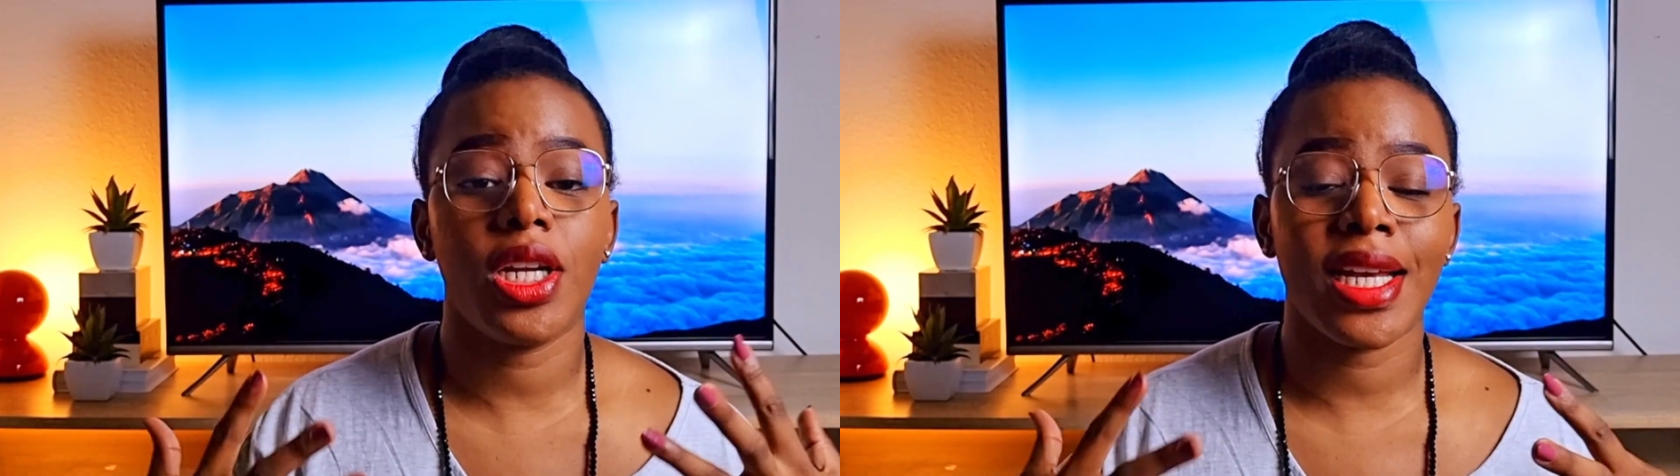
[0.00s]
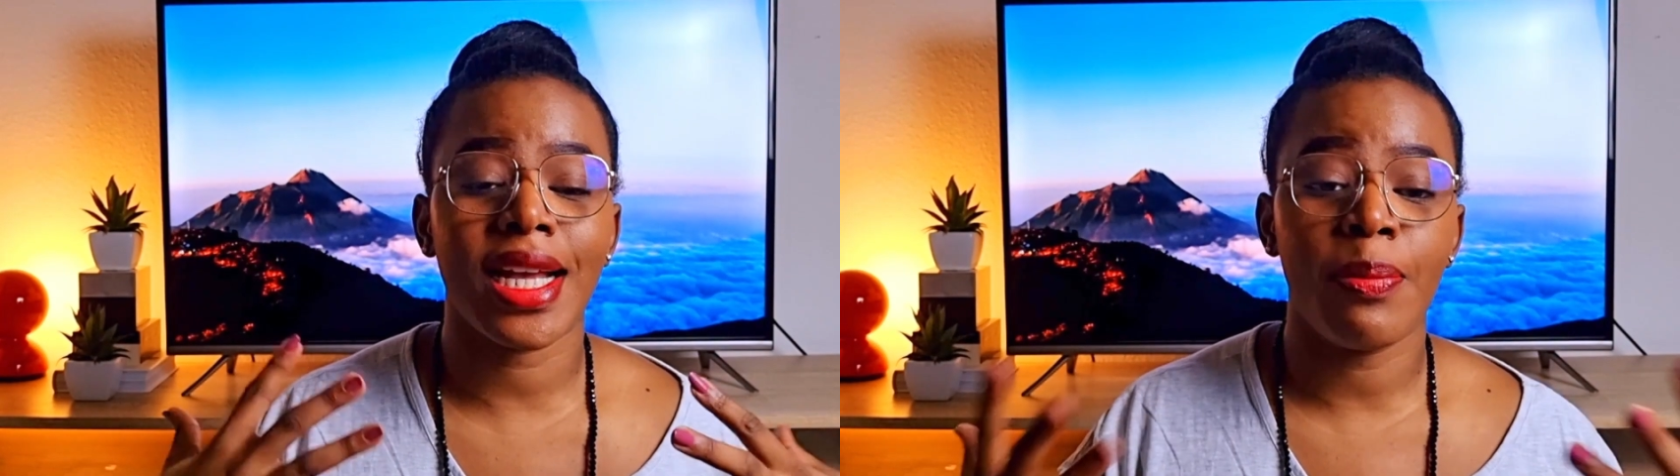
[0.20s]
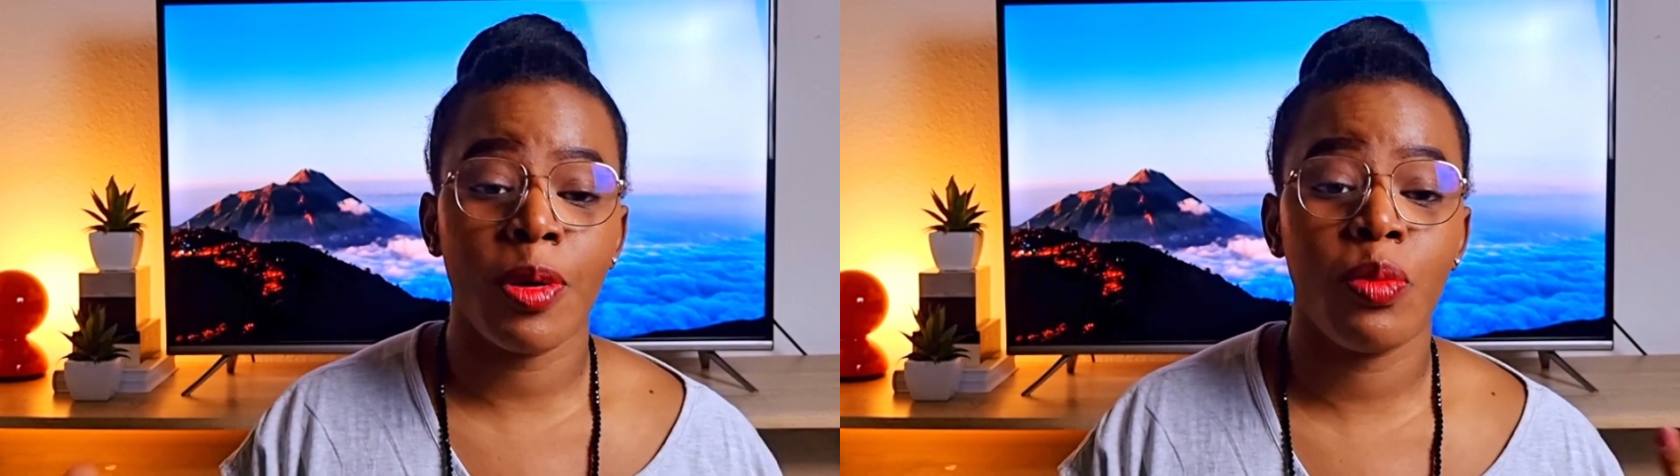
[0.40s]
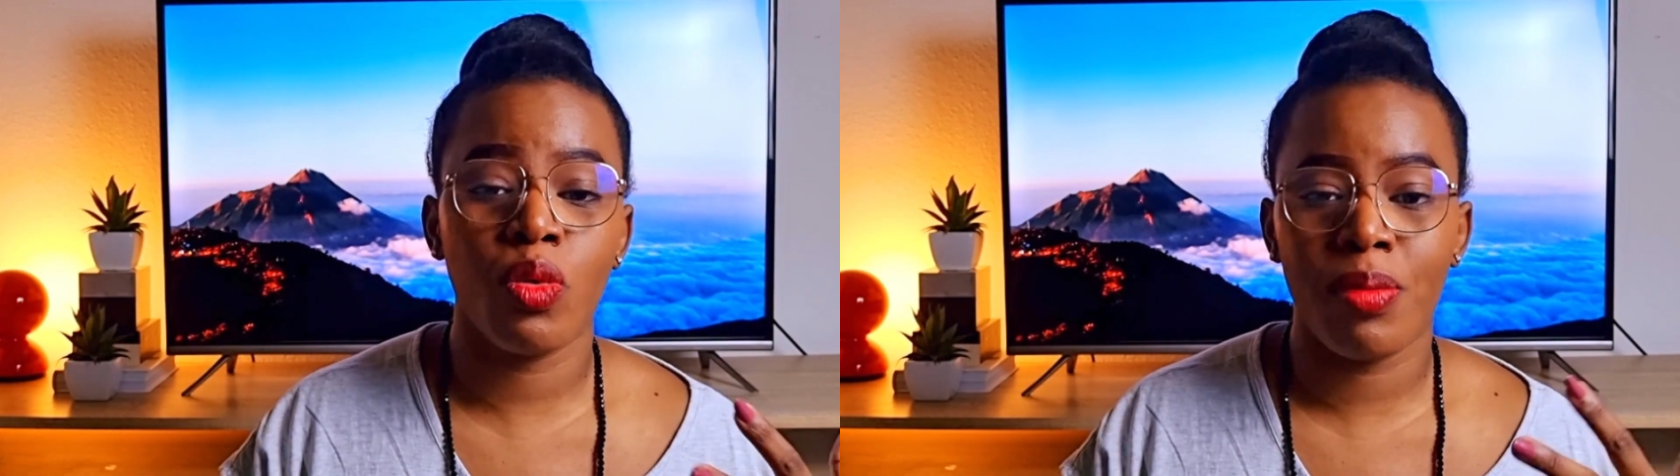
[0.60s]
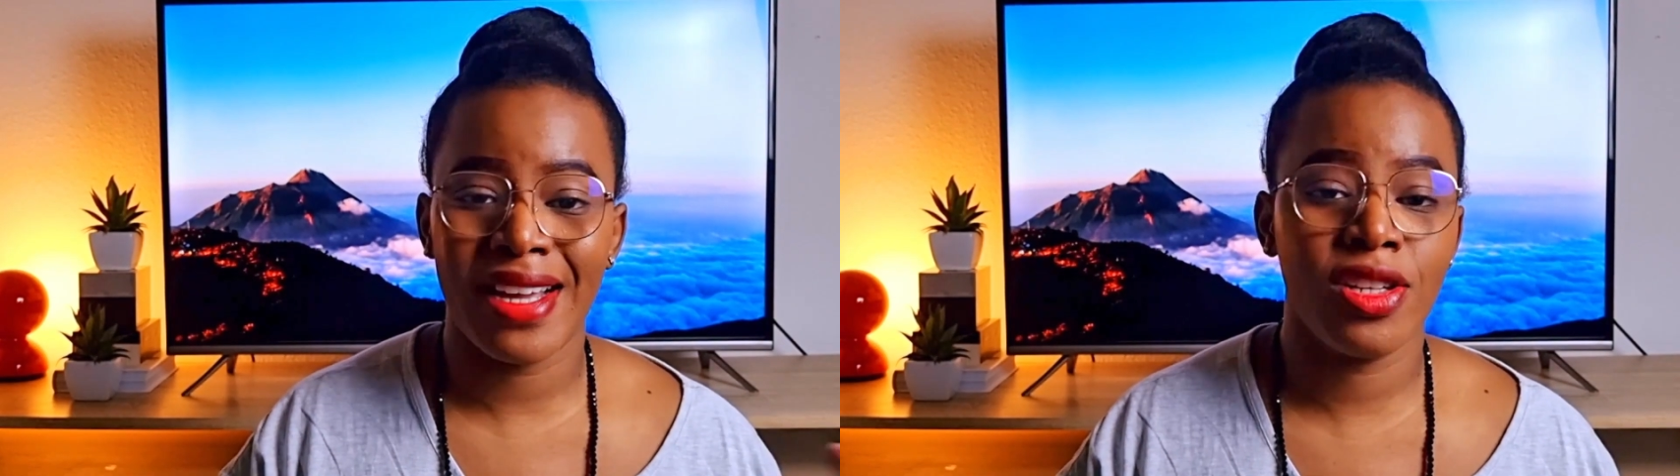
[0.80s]
capable
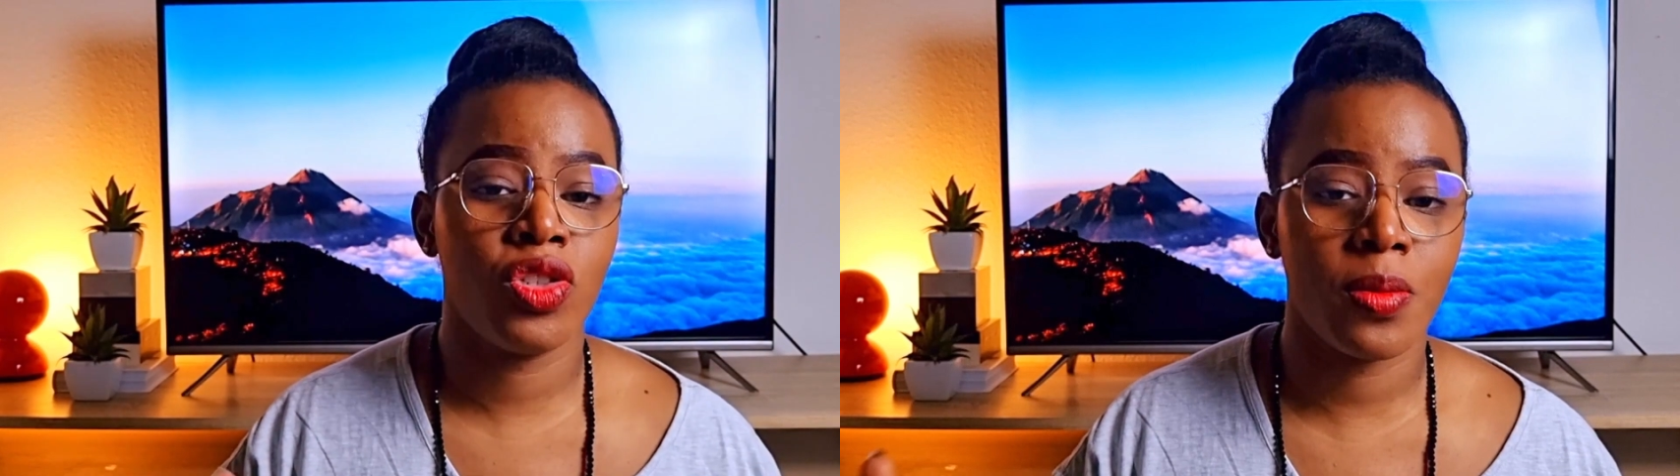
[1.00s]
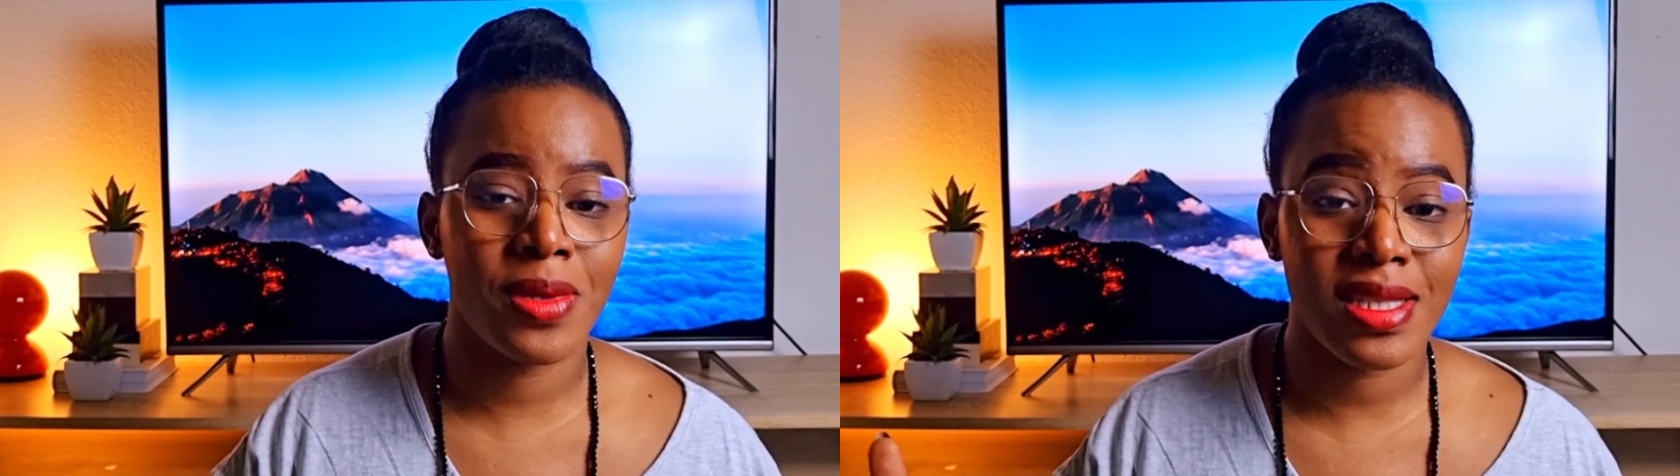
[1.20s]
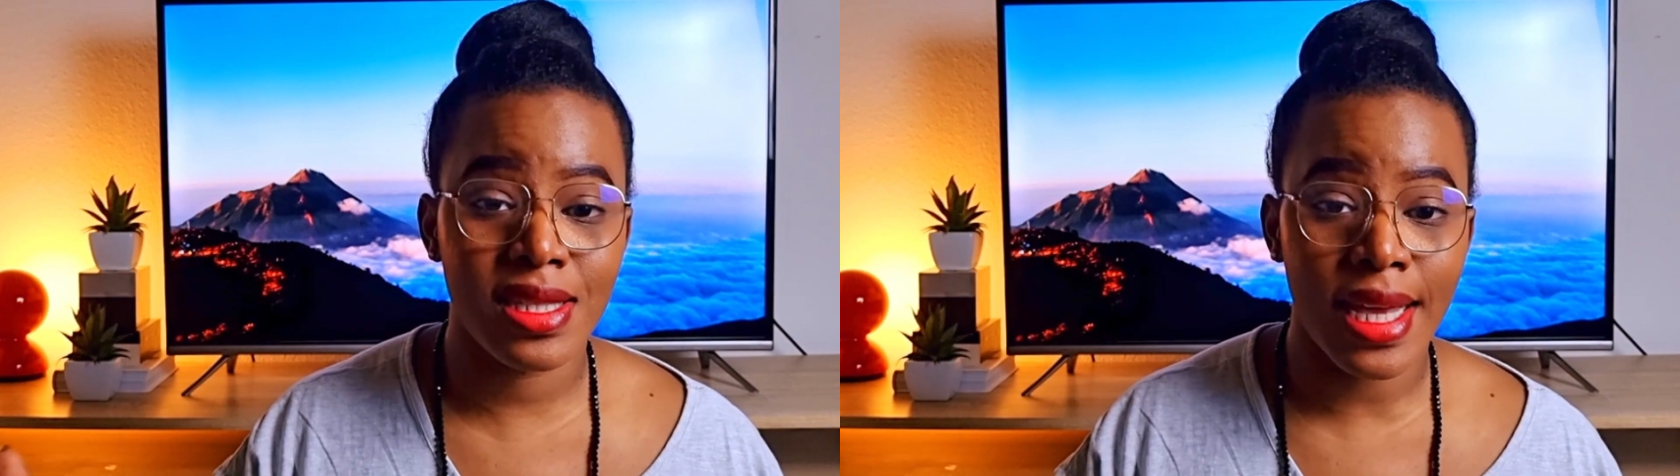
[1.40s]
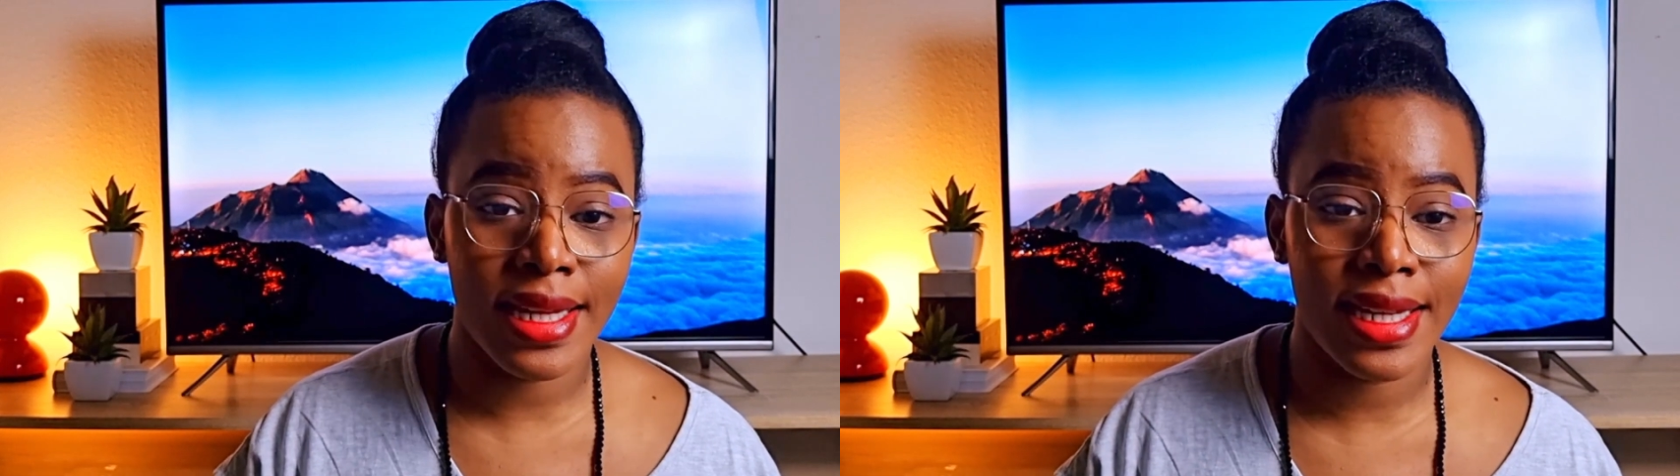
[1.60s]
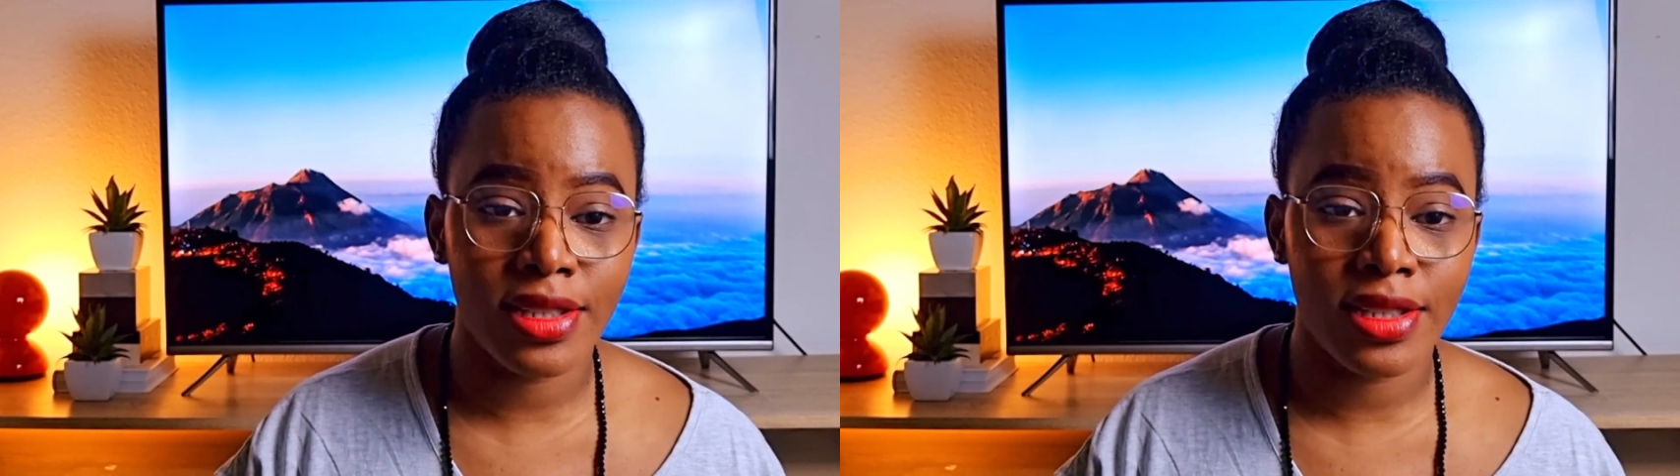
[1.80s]
by the German standard,